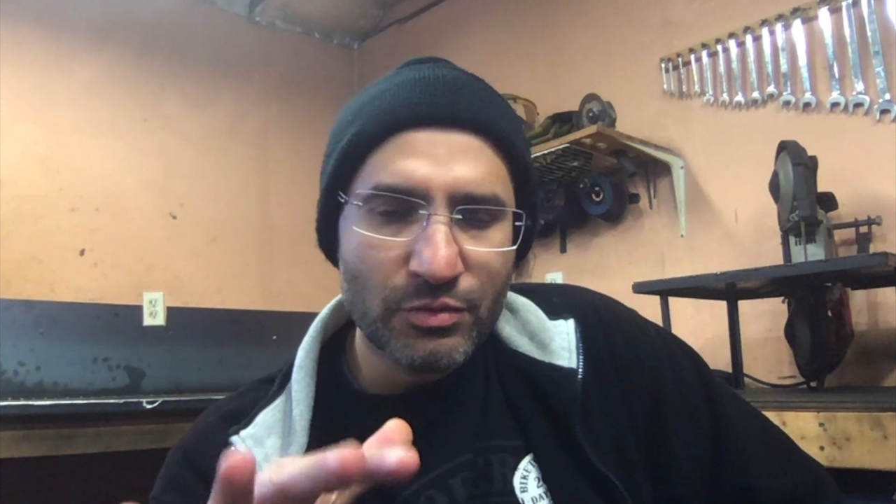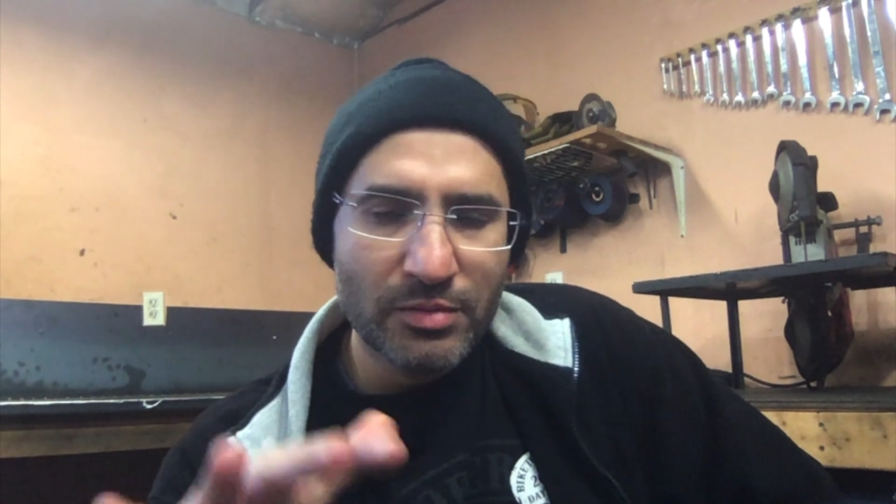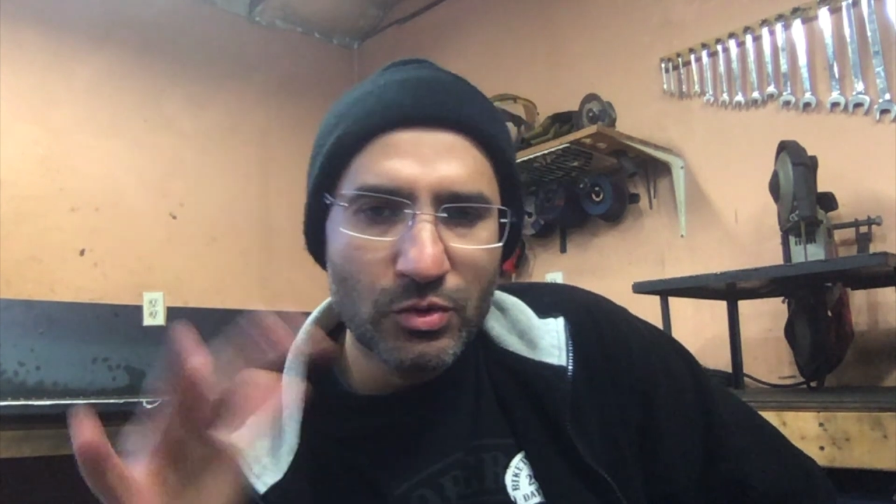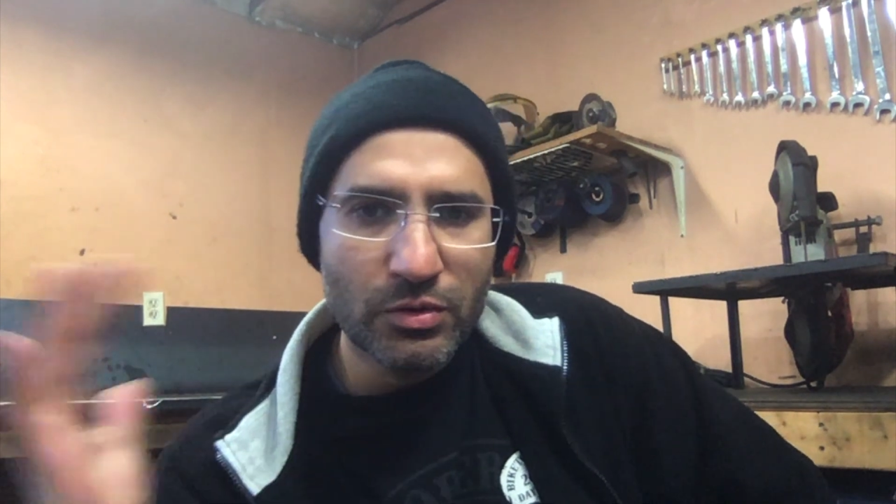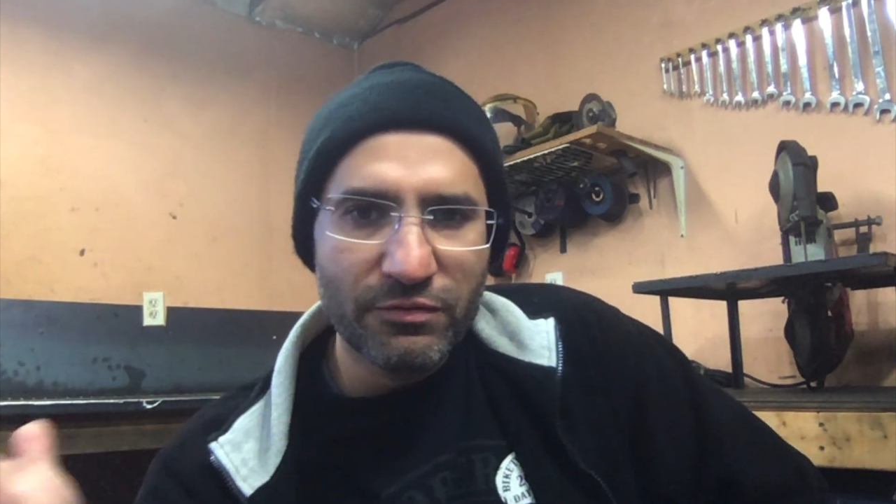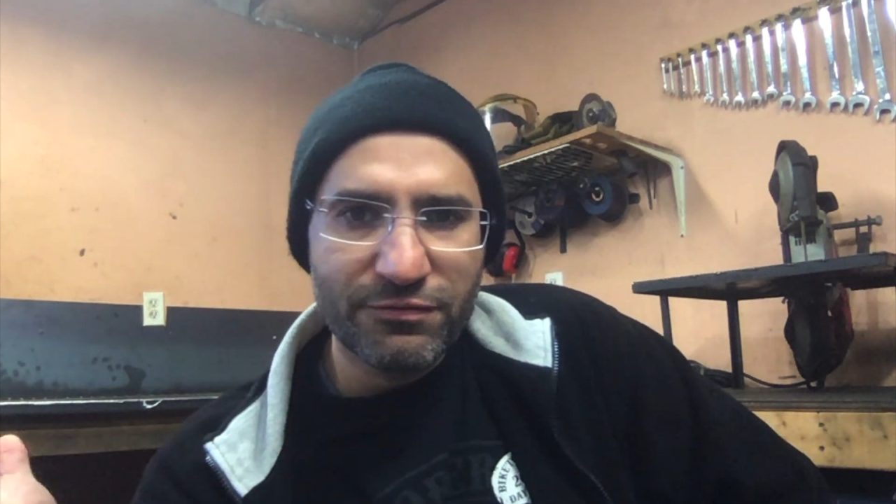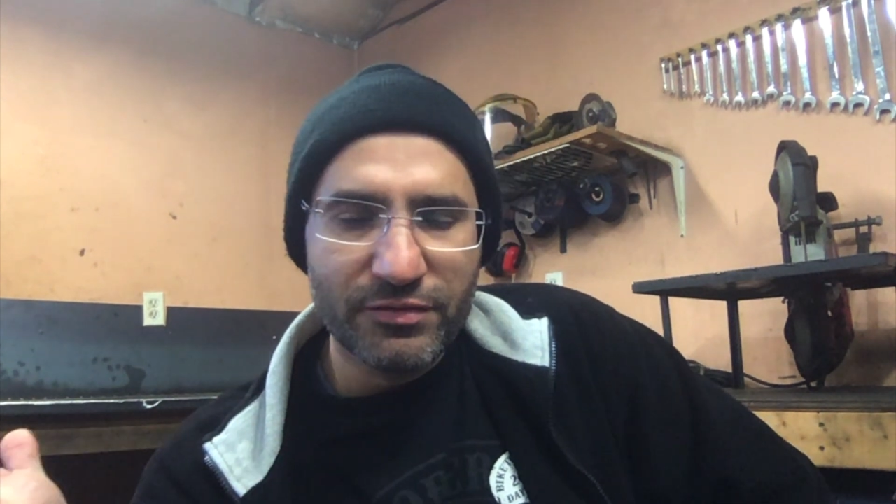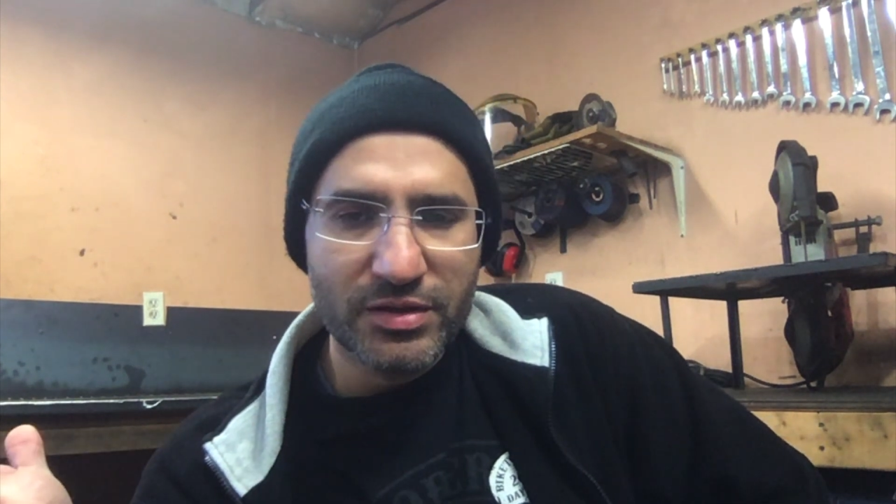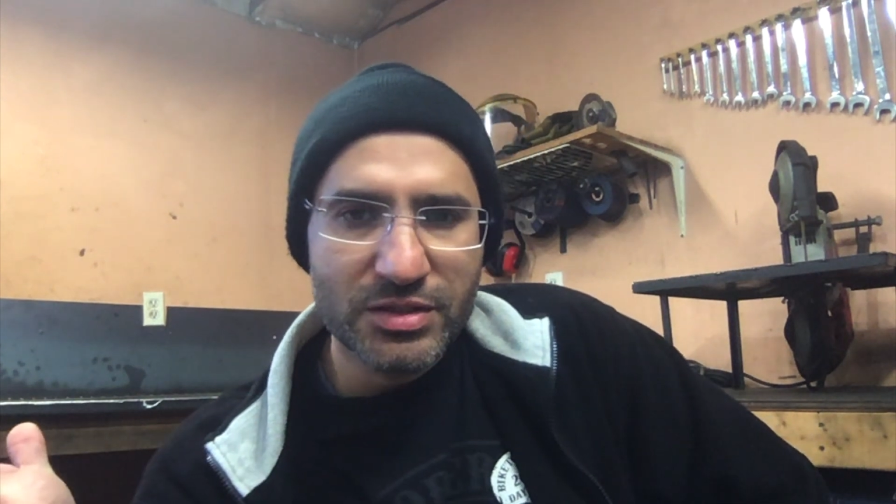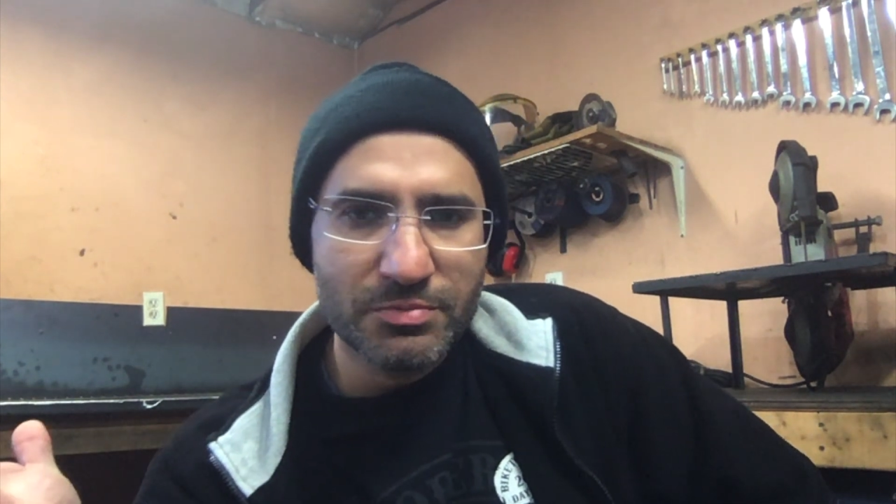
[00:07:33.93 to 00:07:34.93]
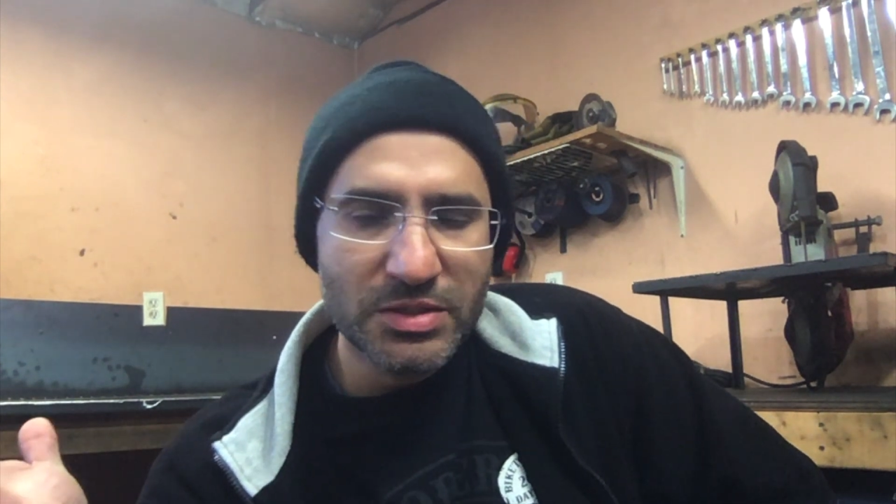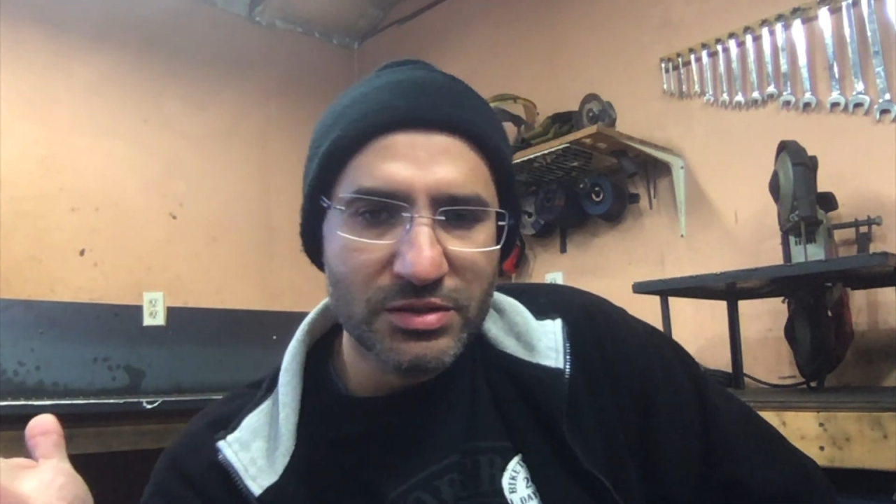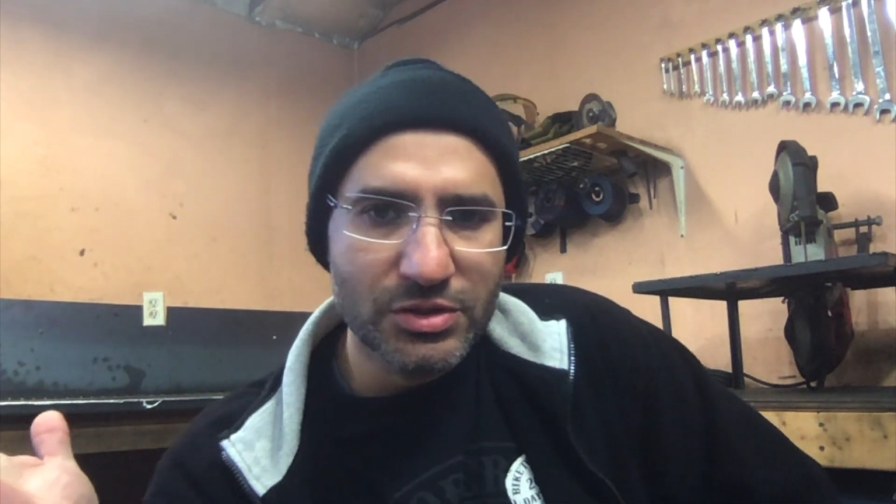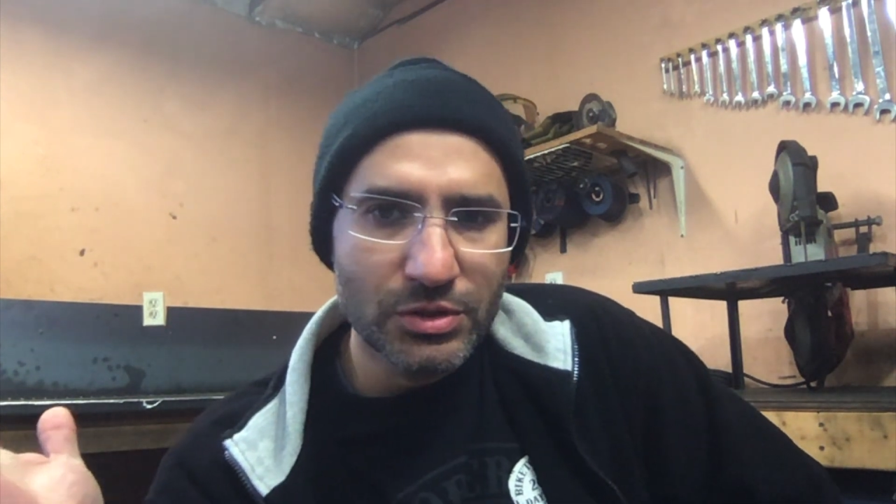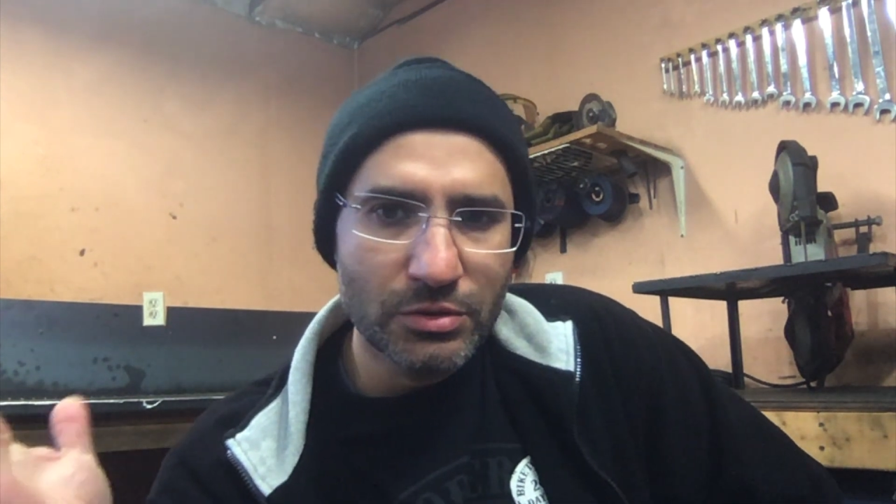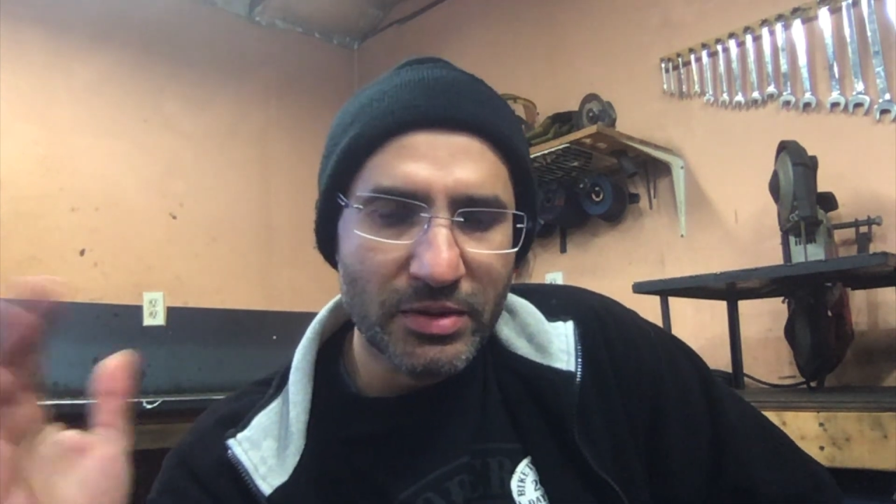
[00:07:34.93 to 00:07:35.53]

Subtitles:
remove this piece of tube,